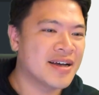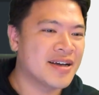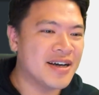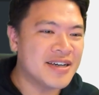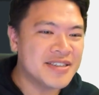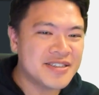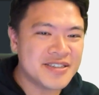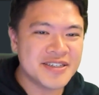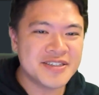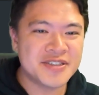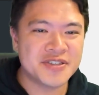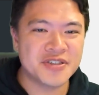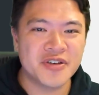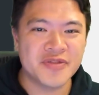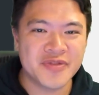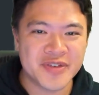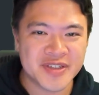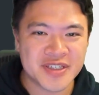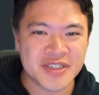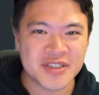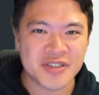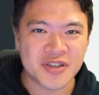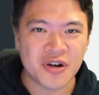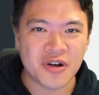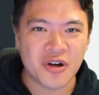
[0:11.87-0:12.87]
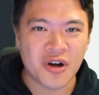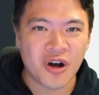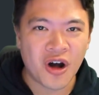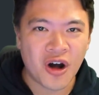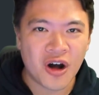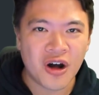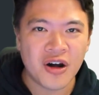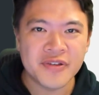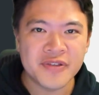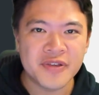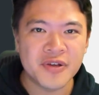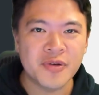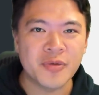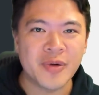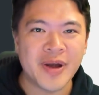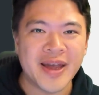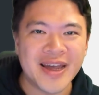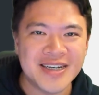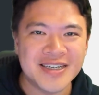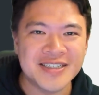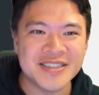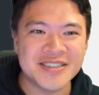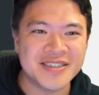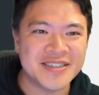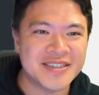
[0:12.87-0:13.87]
Custody services are all the
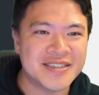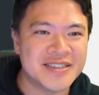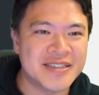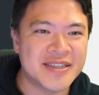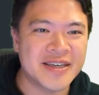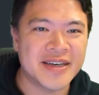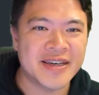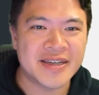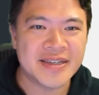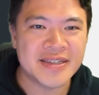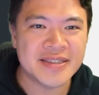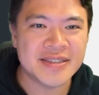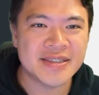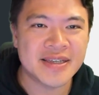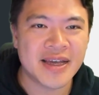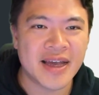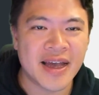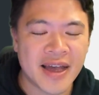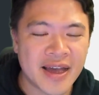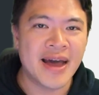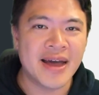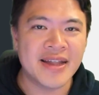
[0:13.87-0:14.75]
rage these days.